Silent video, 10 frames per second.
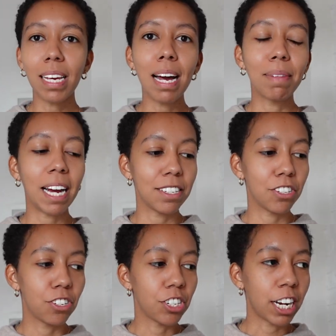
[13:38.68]
Yeah, that
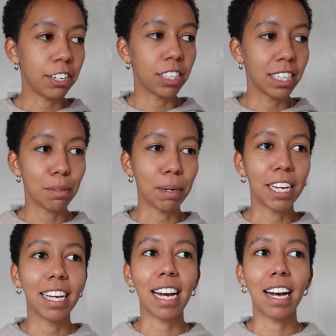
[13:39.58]
is generally
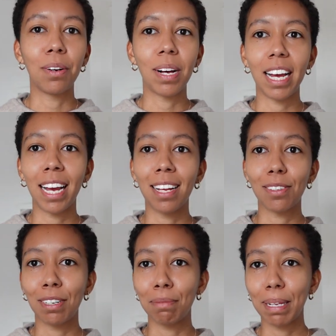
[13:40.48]
speaking how I
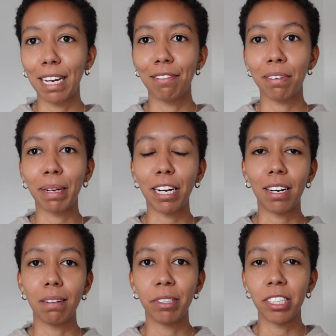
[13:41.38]
sort of plan for my
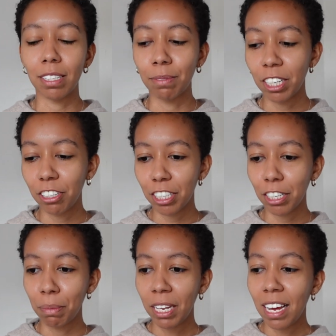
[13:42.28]
autumn winter
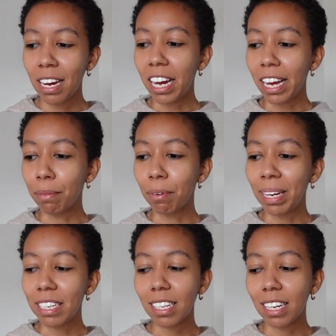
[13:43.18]
wardrobe. I
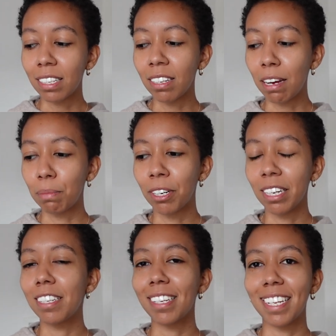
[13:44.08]
went a lot more
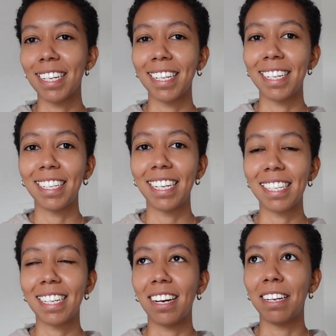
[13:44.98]
into detail in
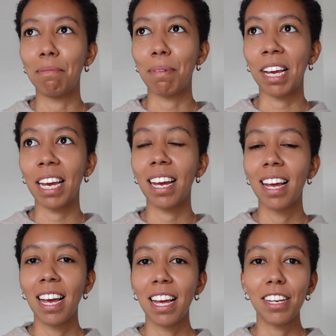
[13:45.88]
this on my
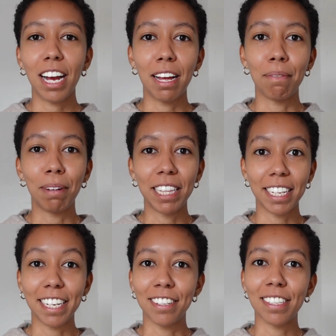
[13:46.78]
um,
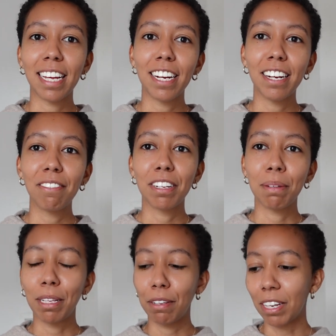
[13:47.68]
monthly newsletter for the
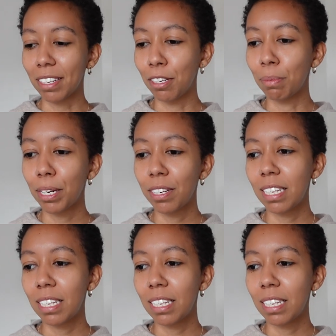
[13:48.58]
month of October.